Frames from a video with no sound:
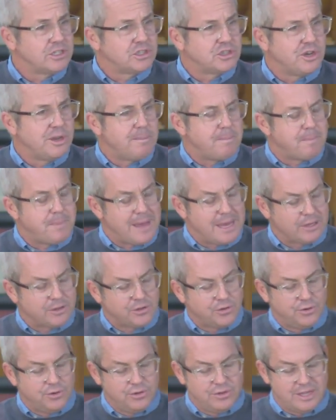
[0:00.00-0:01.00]
trip back
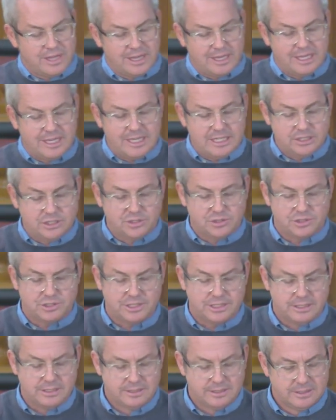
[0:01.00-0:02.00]
through their
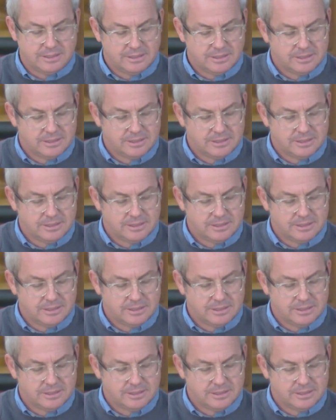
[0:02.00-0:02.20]
history.